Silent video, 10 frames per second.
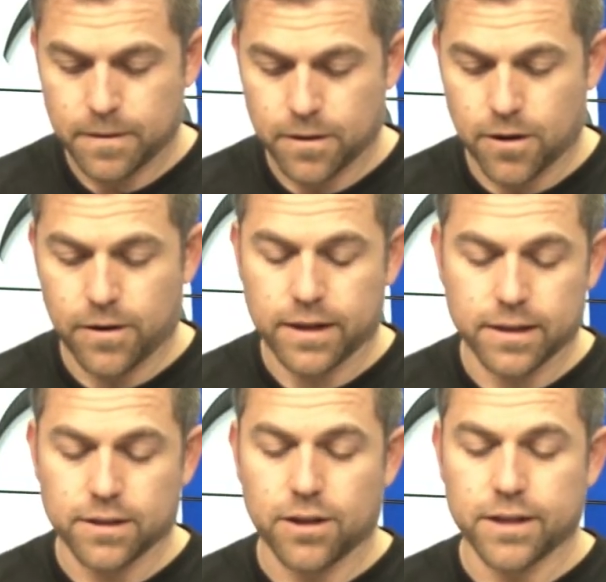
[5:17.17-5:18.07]
All right,
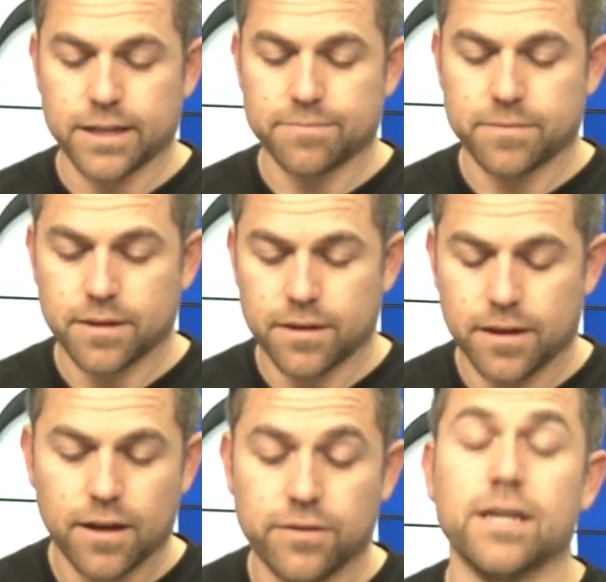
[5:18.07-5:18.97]
click login.
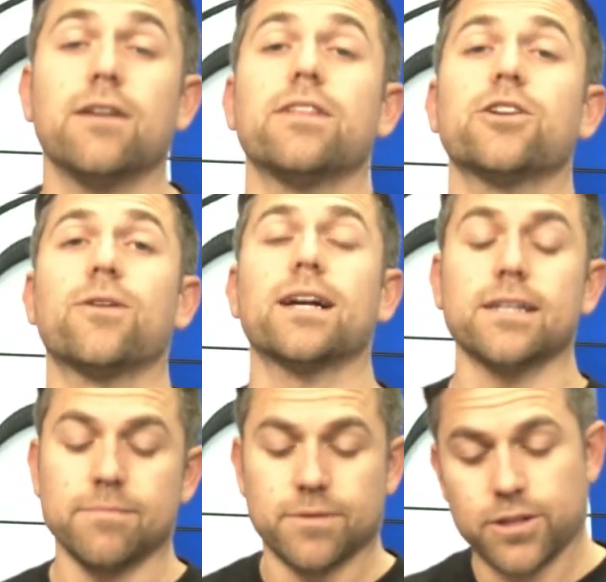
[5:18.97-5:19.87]
If you did everything
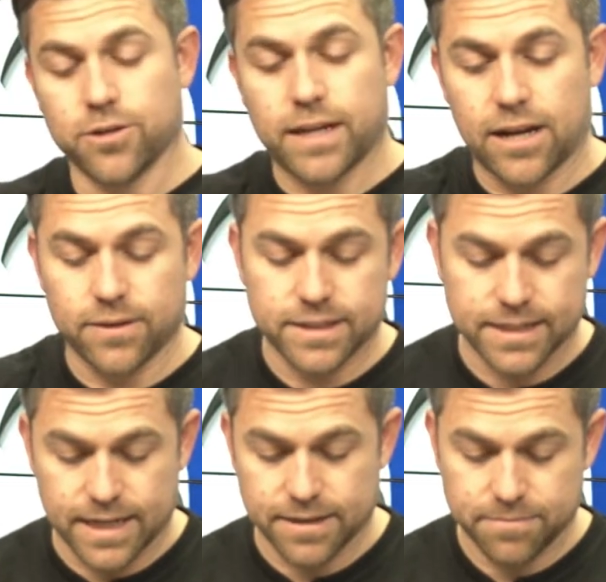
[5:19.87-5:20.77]
correctly, you're now
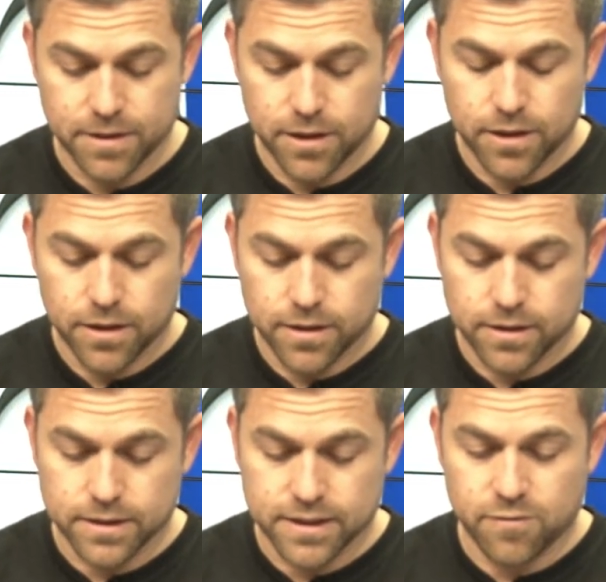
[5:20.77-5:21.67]
inside.
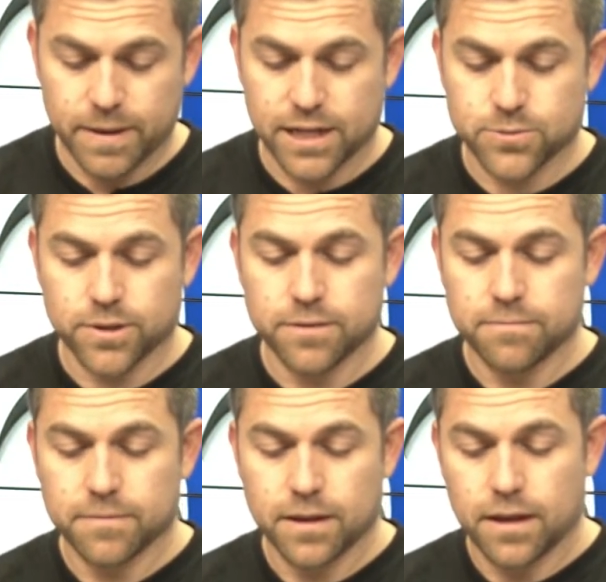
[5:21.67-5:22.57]
Click save password,
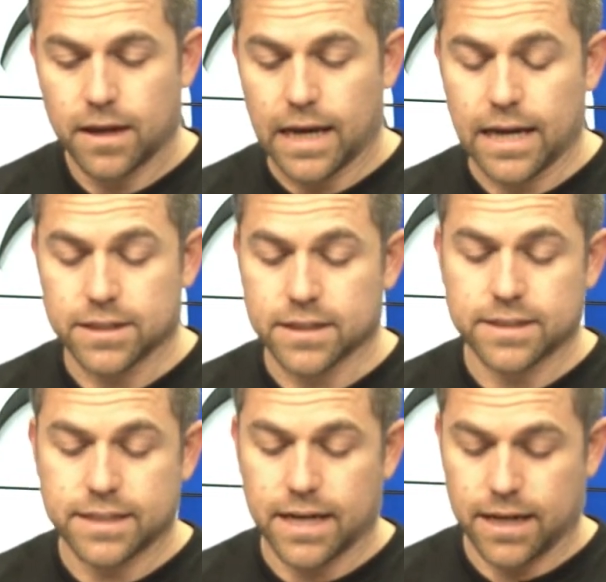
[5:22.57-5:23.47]
and it's going
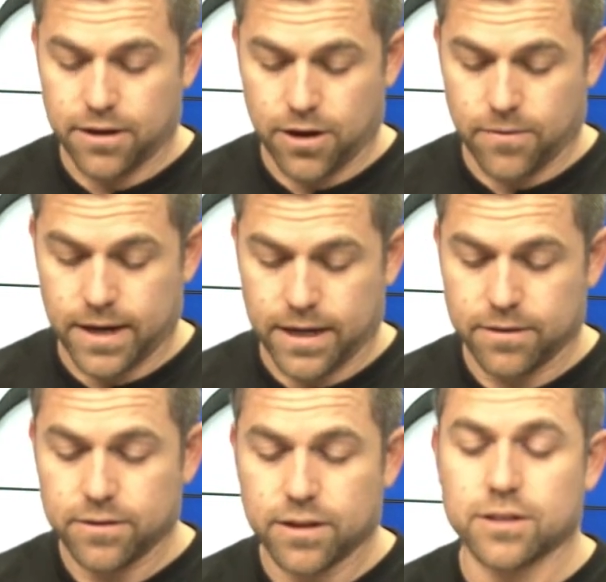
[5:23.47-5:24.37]
to say, all right,
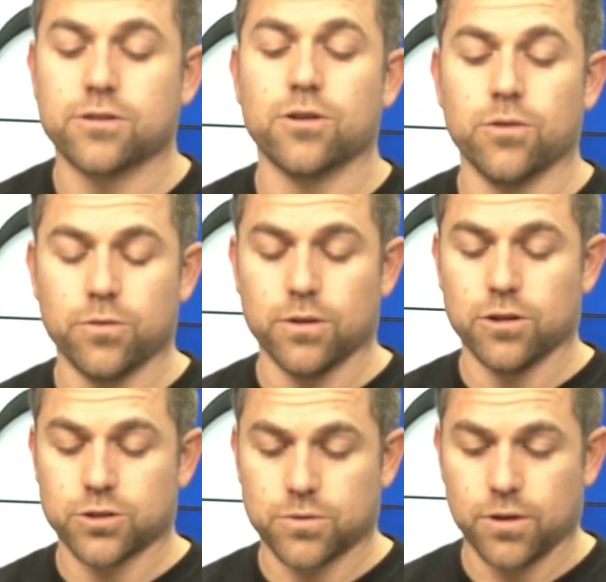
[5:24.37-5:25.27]
going to go through a
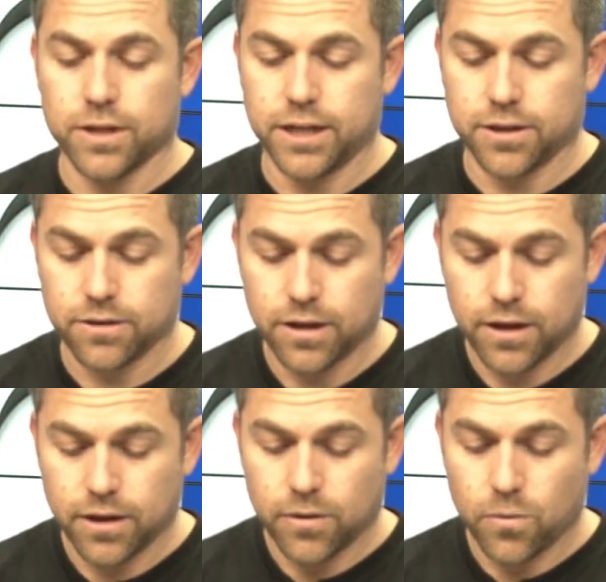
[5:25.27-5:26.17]
little scroll here,
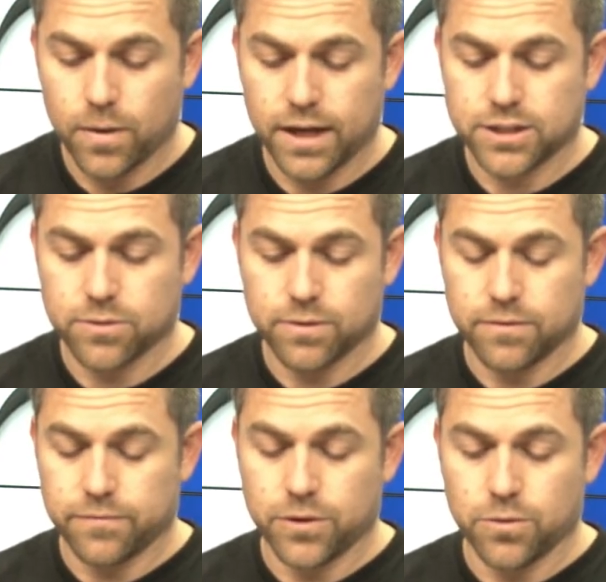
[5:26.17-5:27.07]
ways to
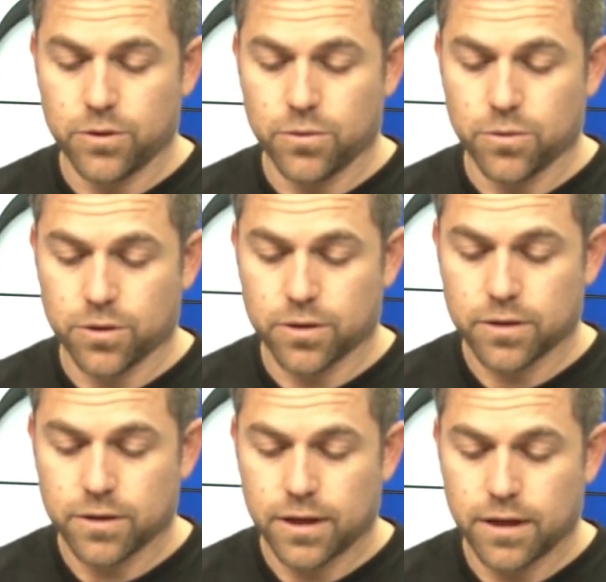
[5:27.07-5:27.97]
review your
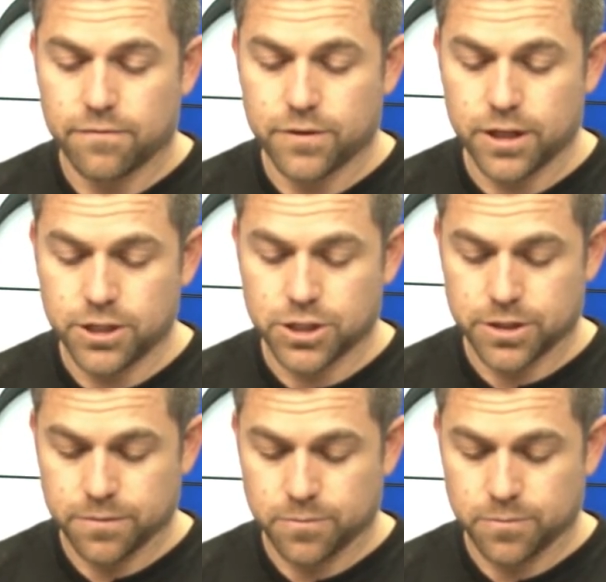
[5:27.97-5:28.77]
footage.